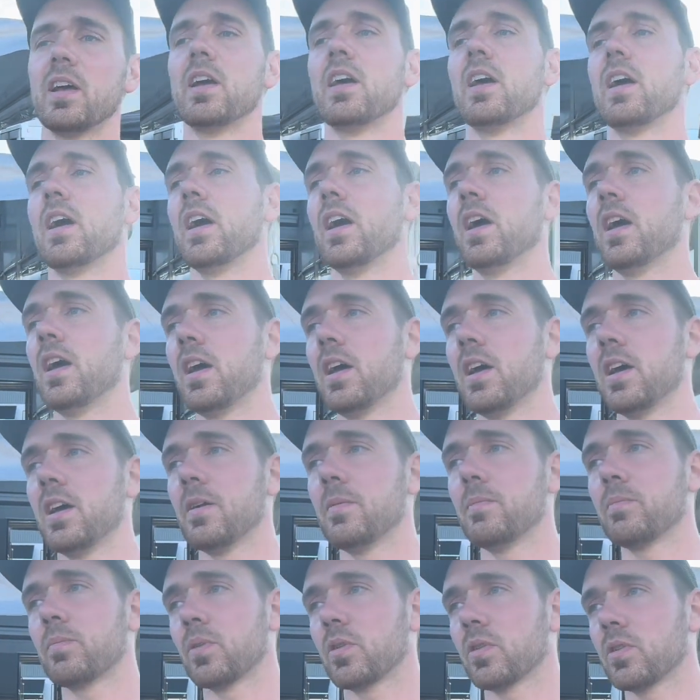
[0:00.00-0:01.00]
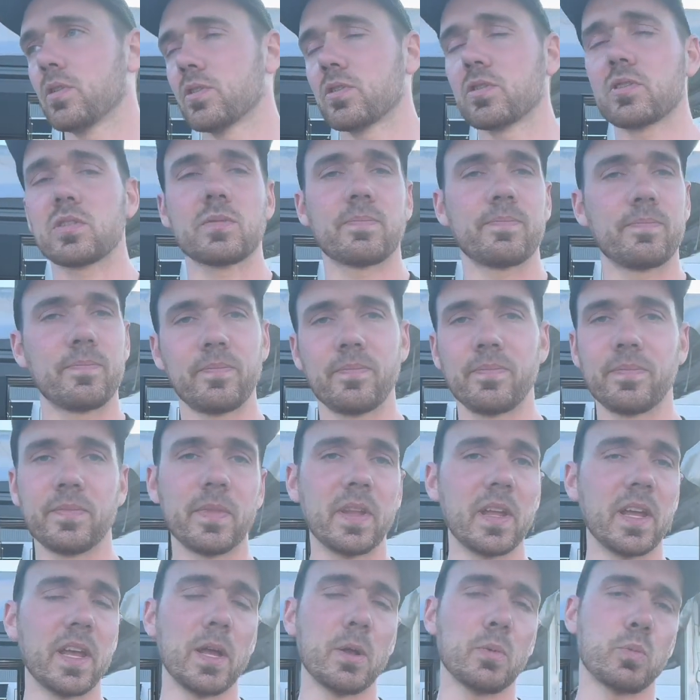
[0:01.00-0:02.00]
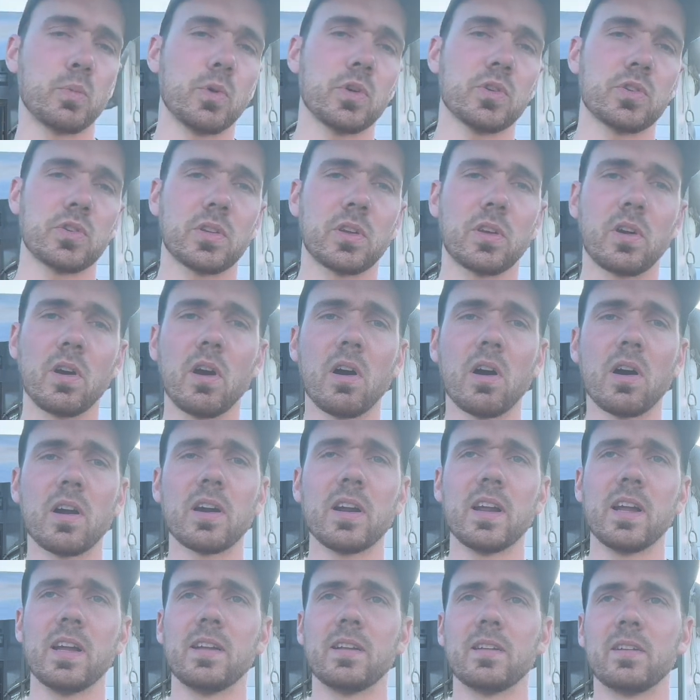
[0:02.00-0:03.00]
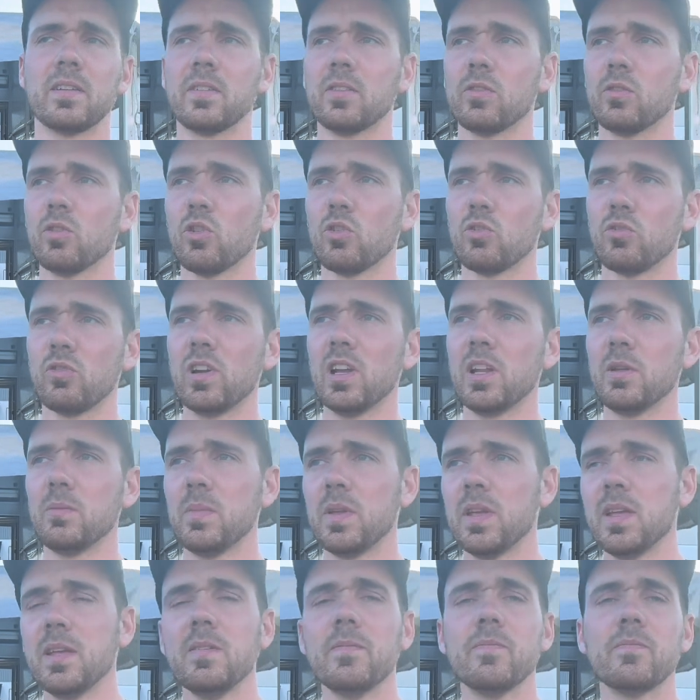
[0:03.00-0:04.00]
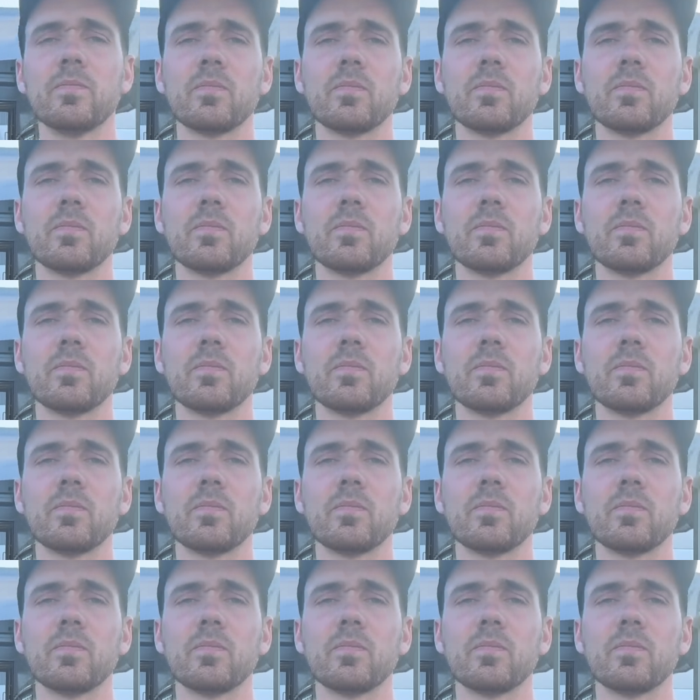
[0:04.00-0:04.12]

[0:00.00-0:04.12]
because it was the car and not really me.